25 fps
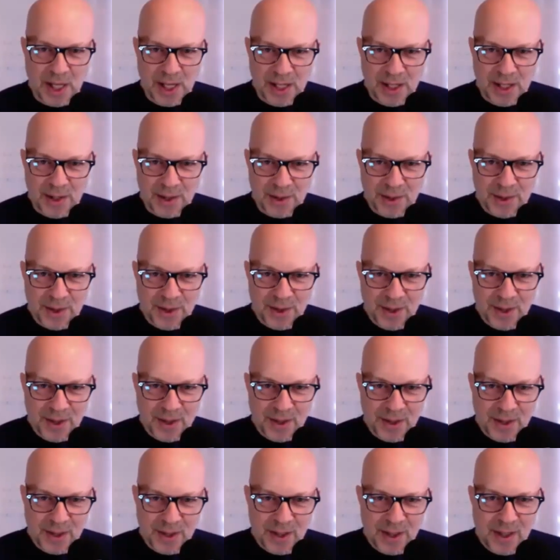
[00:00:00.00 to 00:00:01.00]
years.
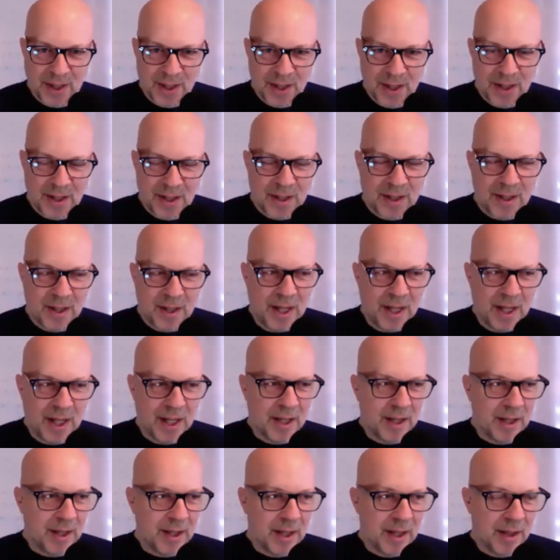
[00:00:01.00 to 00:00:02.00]

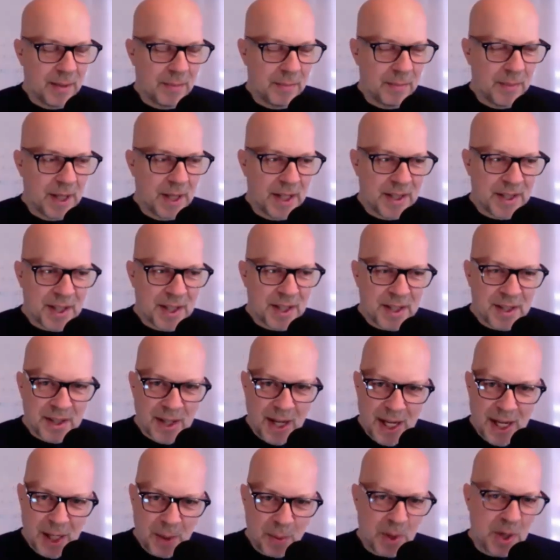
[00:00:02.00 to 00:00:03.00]
And that's
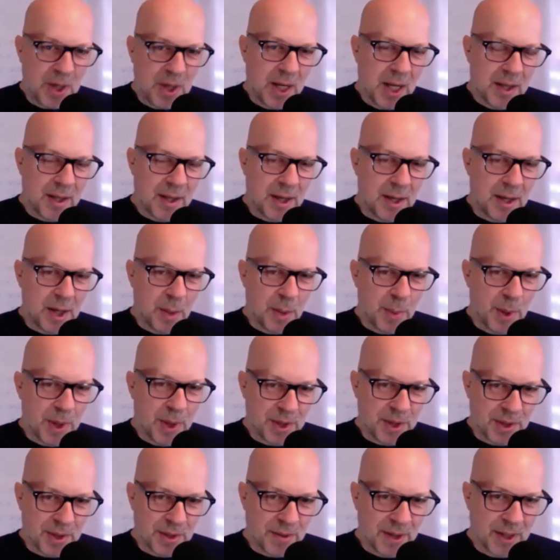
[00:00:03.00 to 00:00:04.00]
exciting when you get there in your
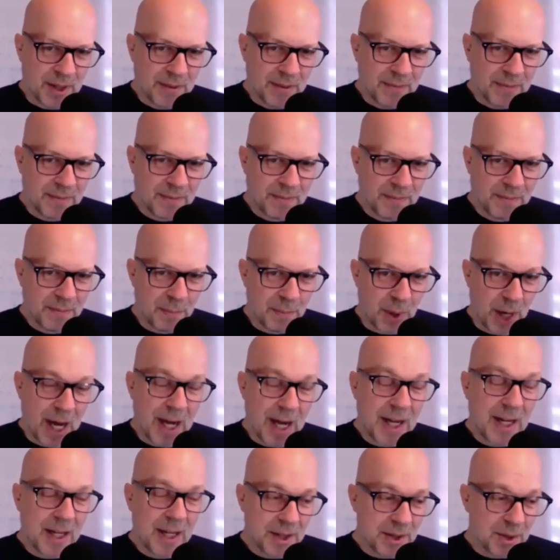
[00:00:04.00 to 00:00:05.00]
business, right?
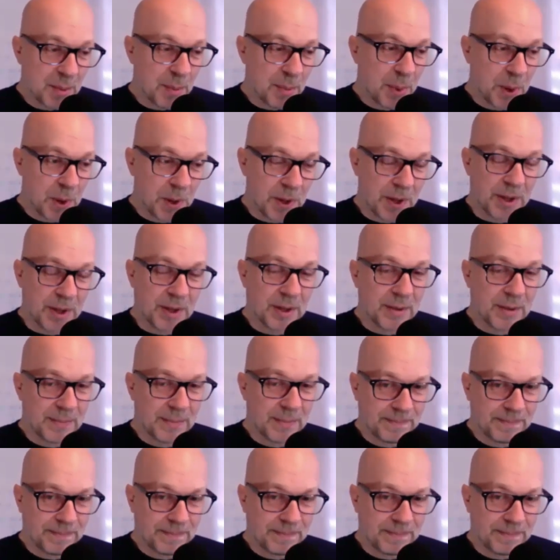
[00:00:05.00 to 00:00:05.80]
Branding is important.